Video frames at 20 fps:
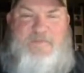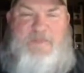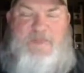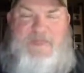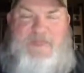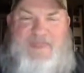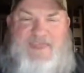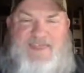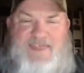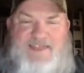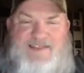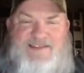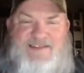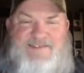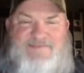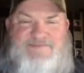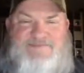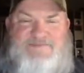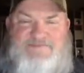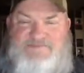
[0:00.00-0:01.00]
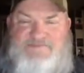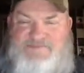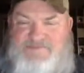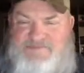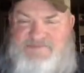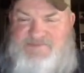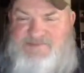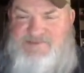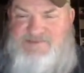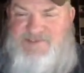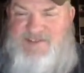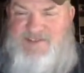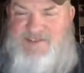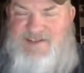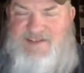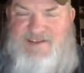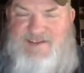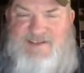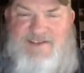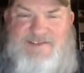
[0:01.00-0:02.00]
And so is that one and that
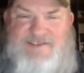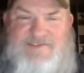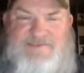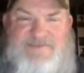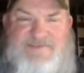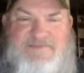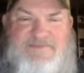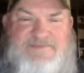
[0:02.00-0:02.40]
one.